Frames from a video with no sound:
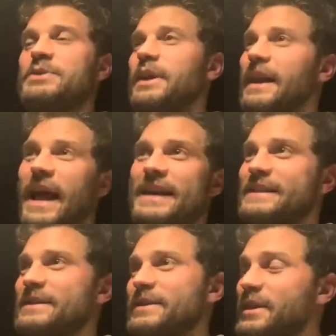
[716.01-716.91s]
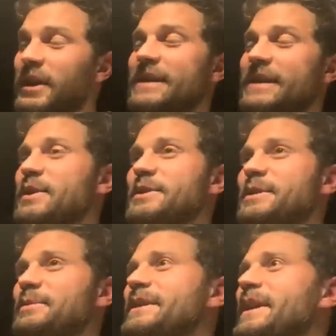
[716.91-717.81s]
So I had glasses, sunglasses on
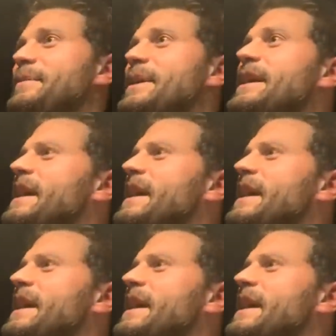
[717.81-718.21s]
some of the time.